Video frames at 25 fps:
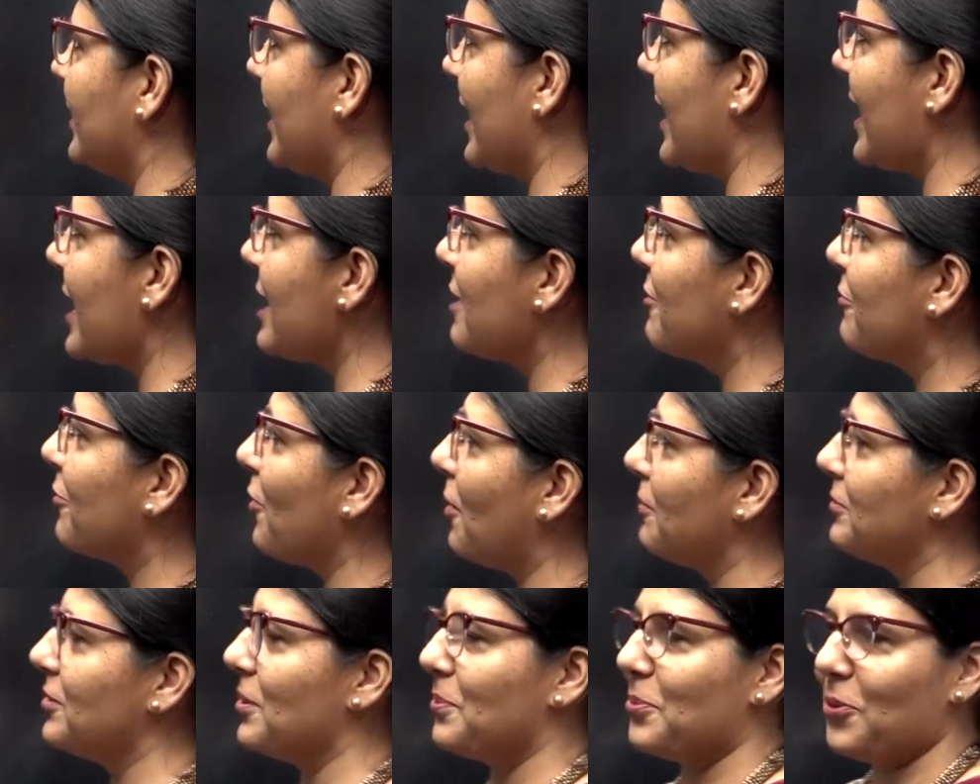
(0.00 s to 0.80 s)
the ink
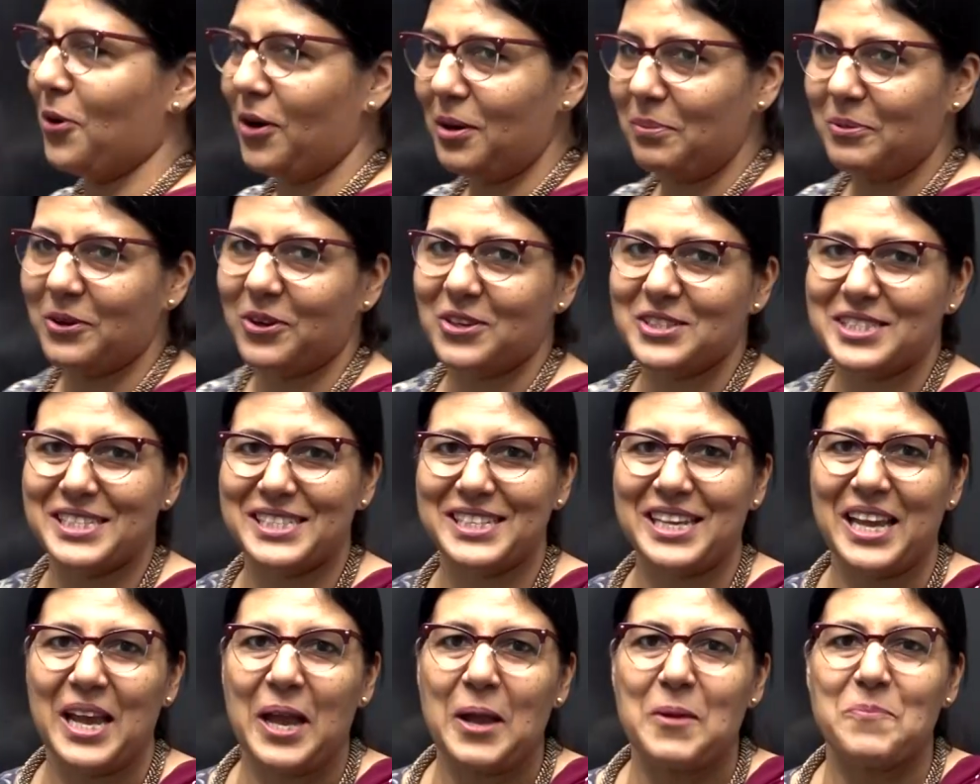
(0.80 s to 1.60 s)
from the board because
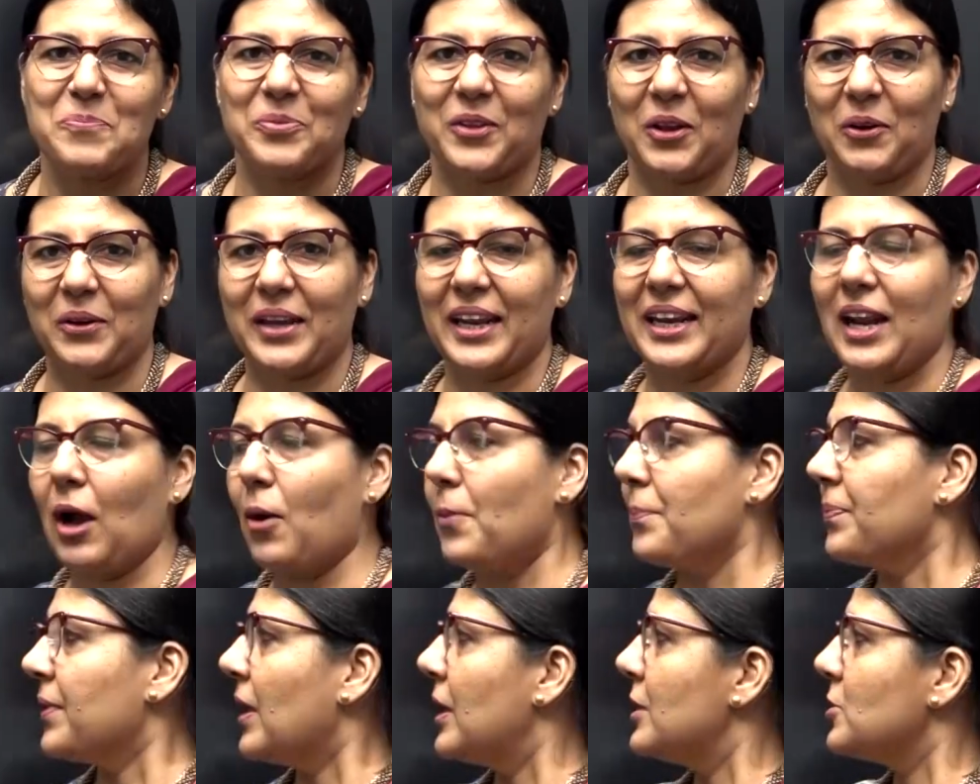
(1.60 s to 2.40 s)
it, okay now.
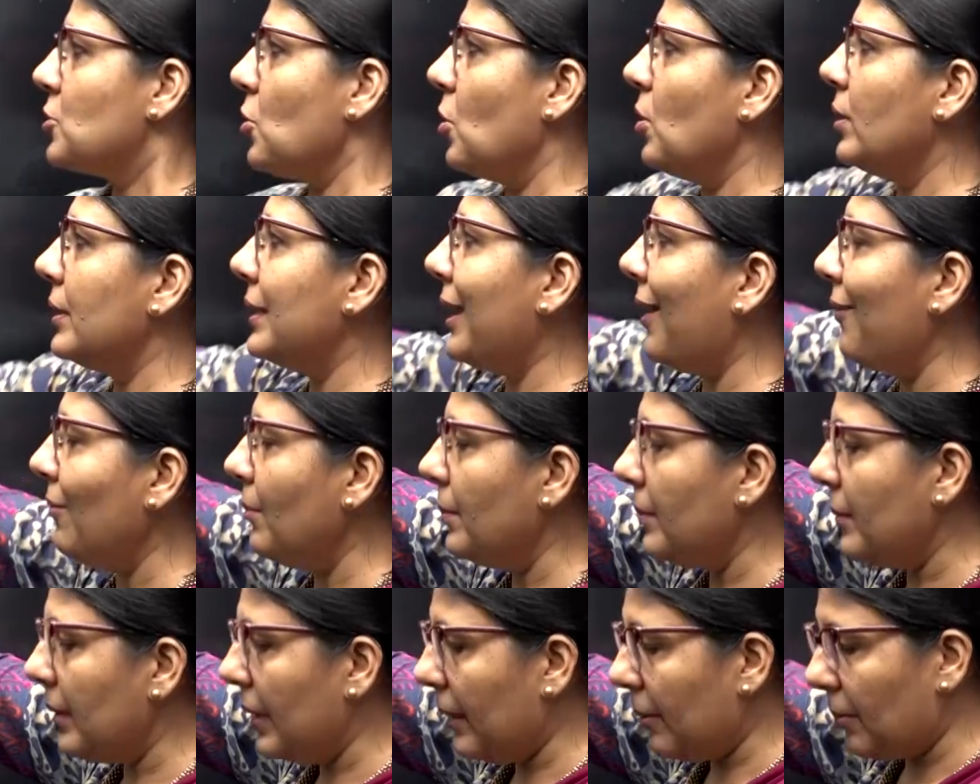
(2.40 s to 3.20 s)
So
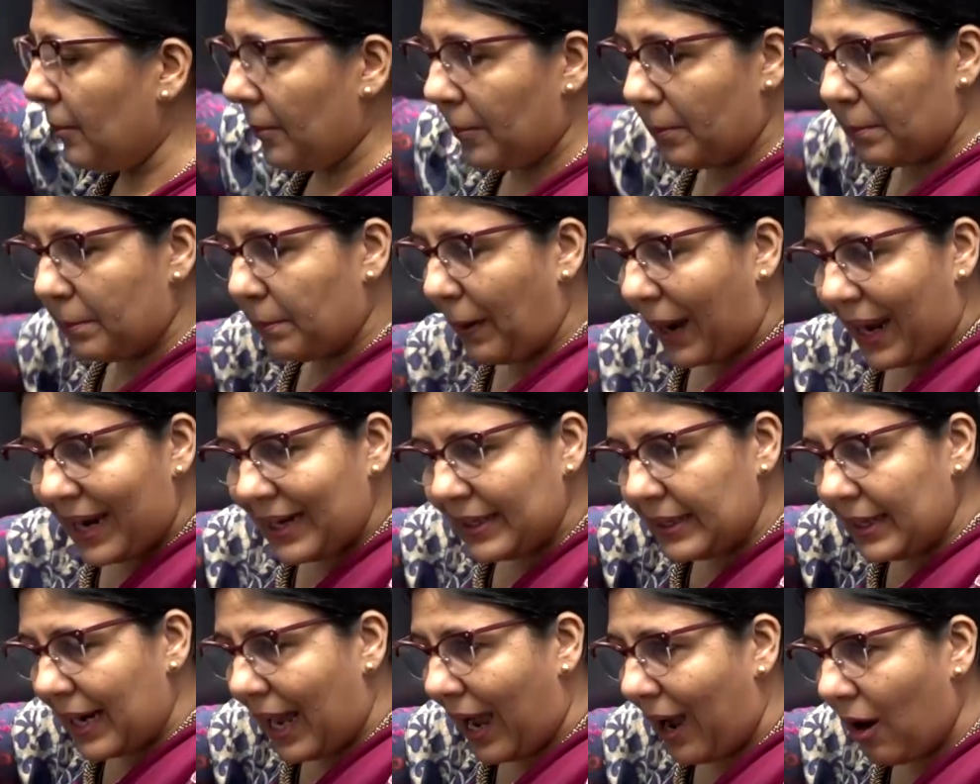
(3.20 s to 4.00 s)
now, by
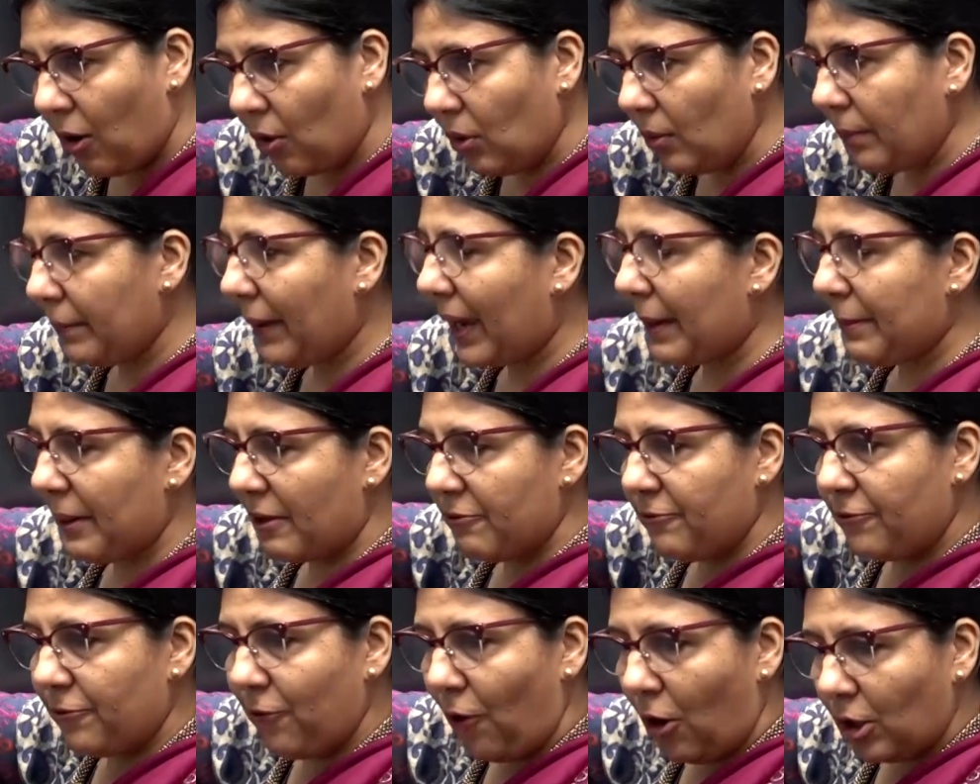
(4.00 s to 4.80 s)
my
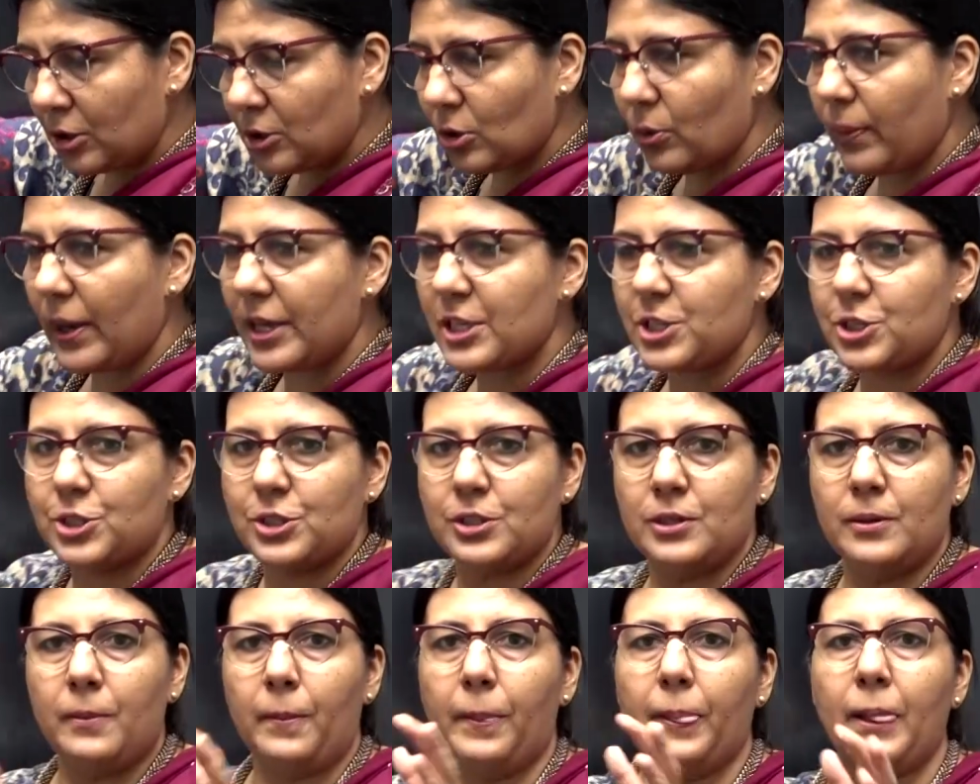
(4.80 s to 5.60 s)
fourth
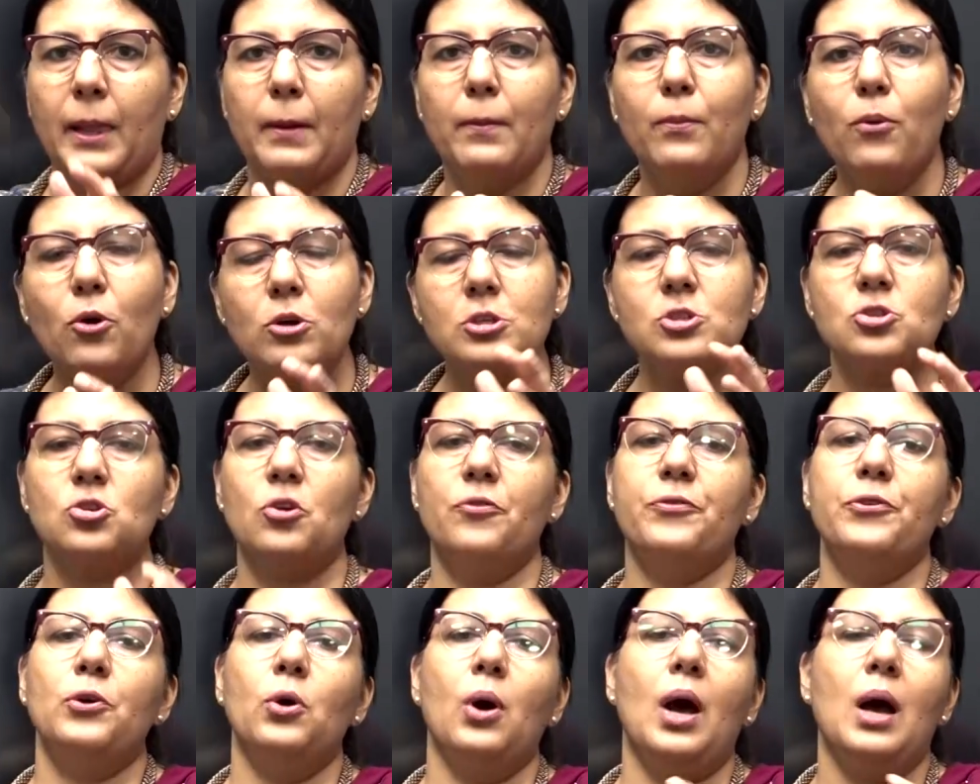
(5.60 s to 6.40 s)
question, most
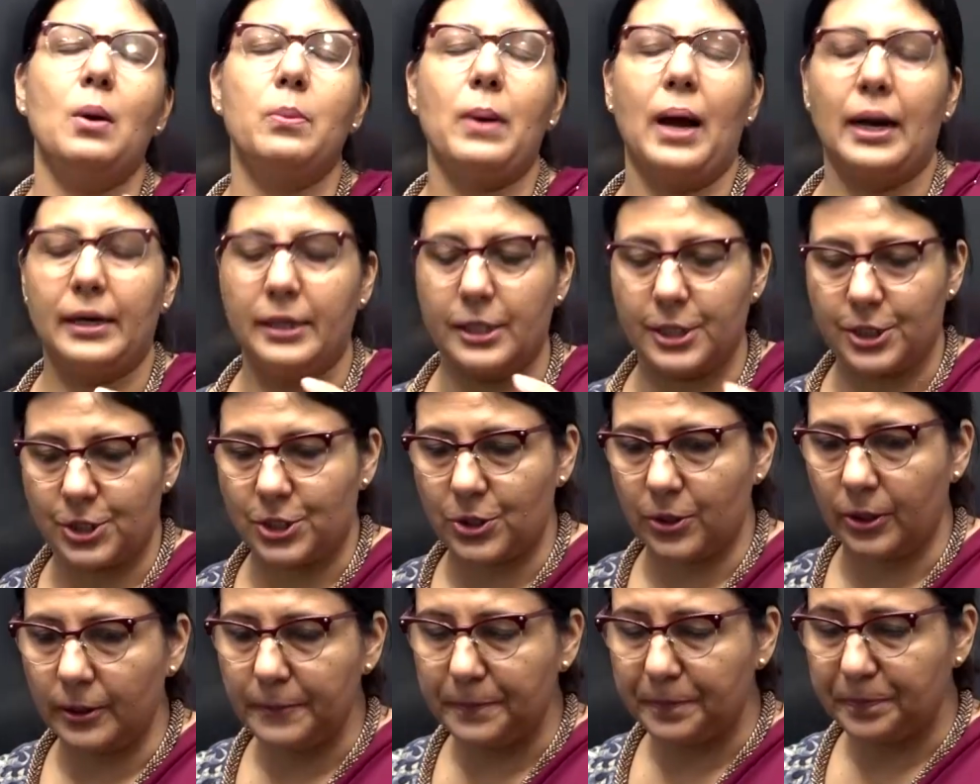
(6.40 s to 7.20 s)
of you have
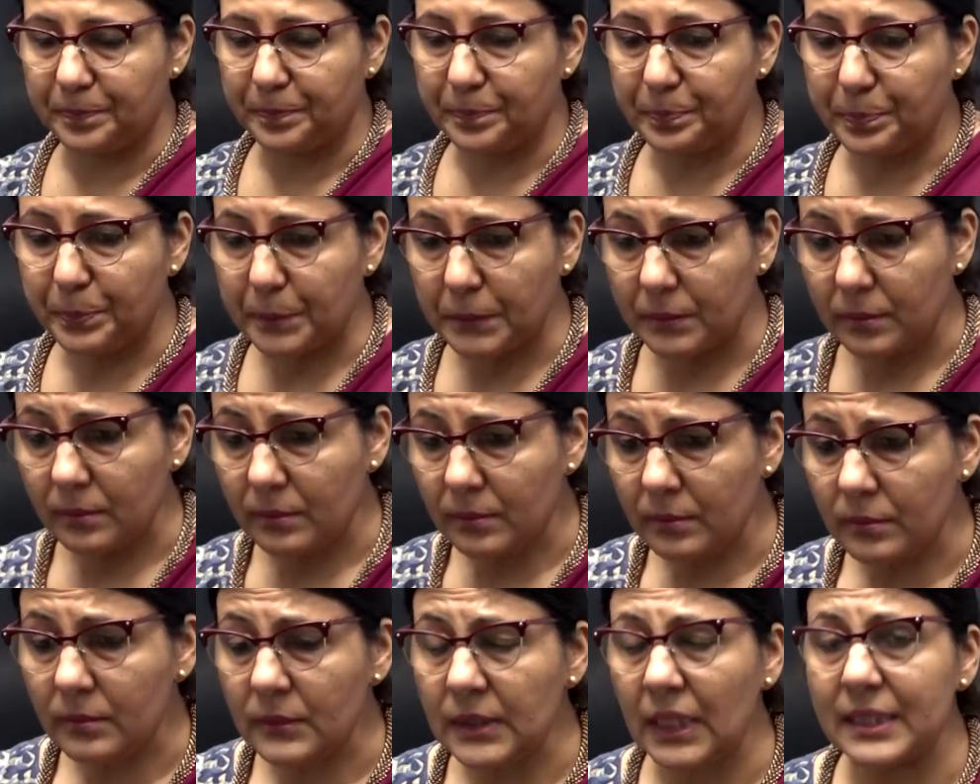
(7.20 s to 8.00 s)
understood
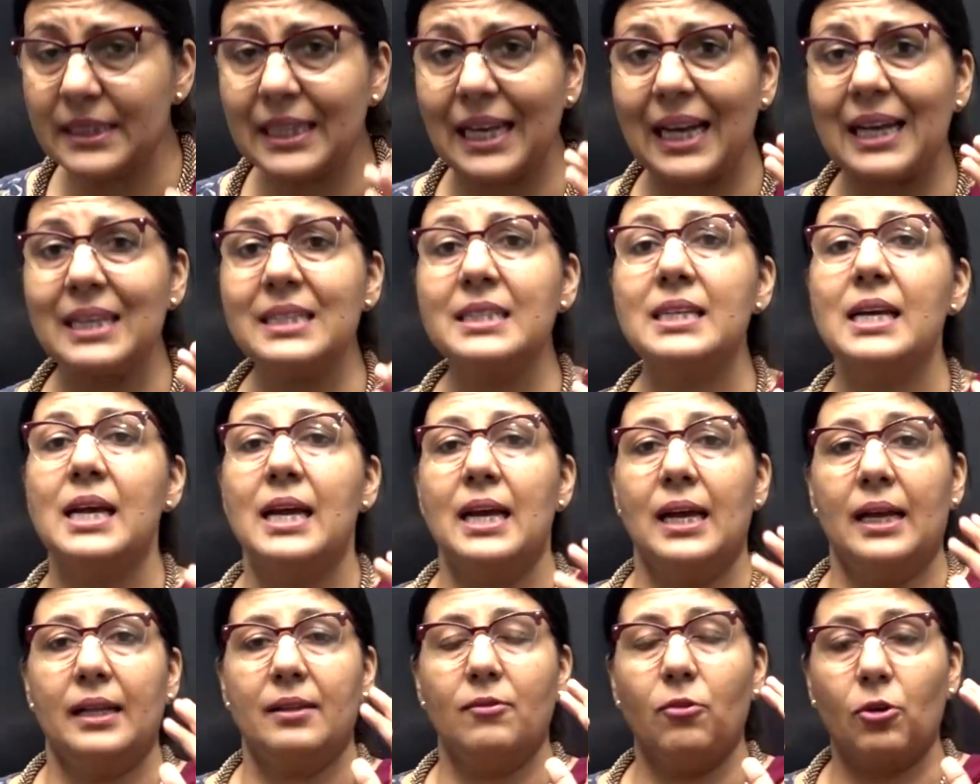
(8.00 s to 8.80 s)
that
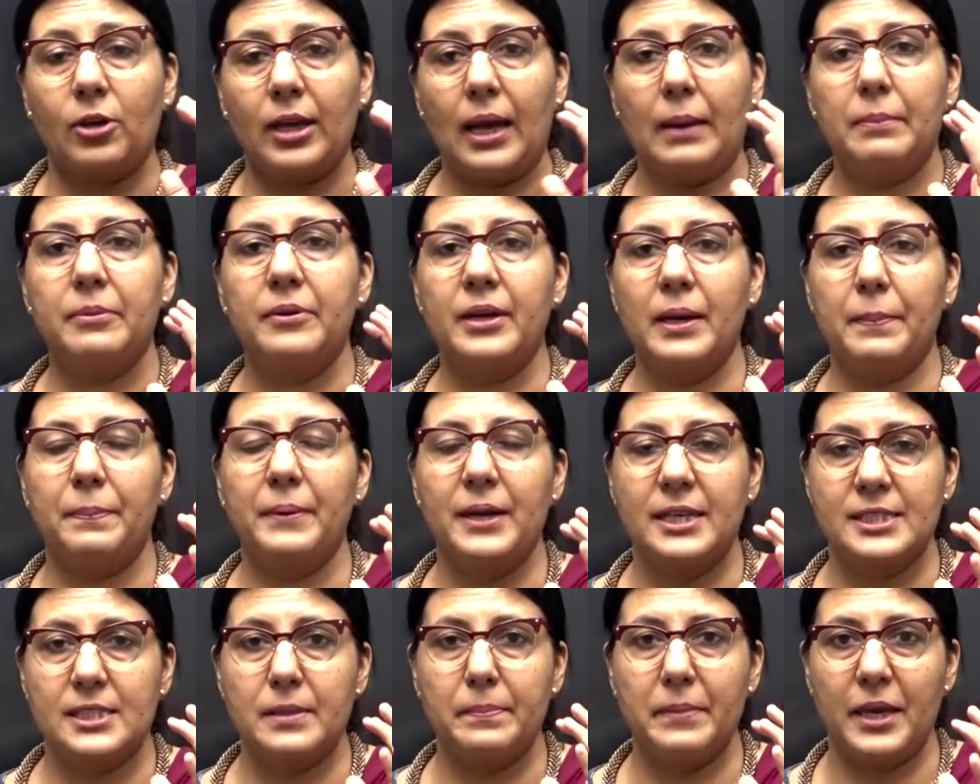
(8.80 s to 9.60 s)
vocabulary
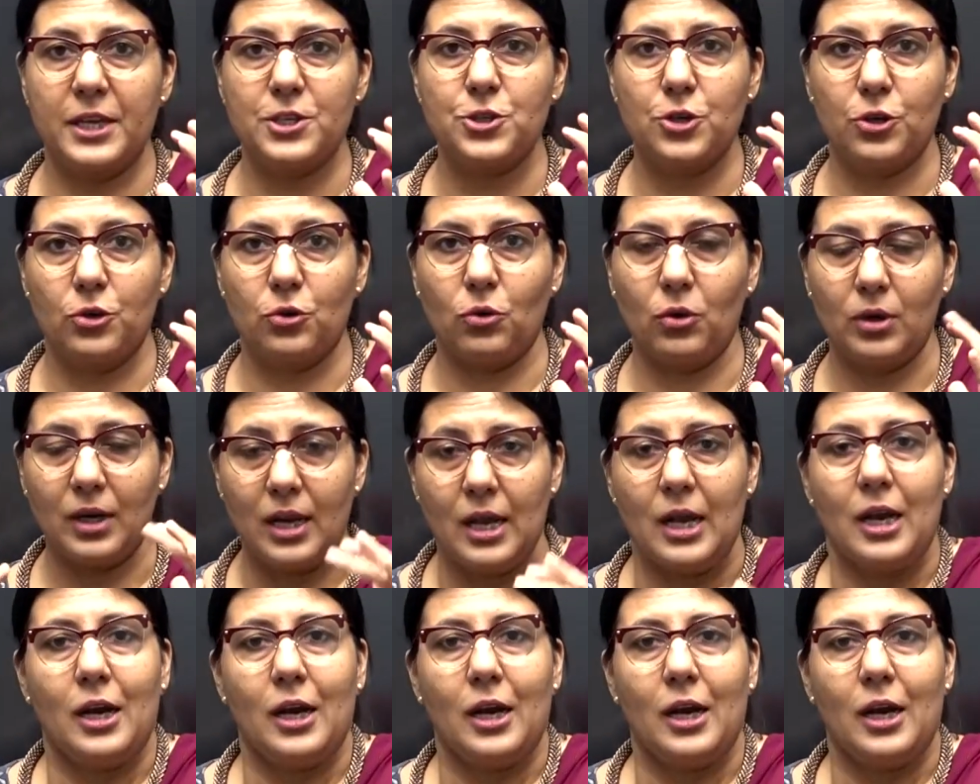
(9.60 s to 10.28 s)
plays a major role.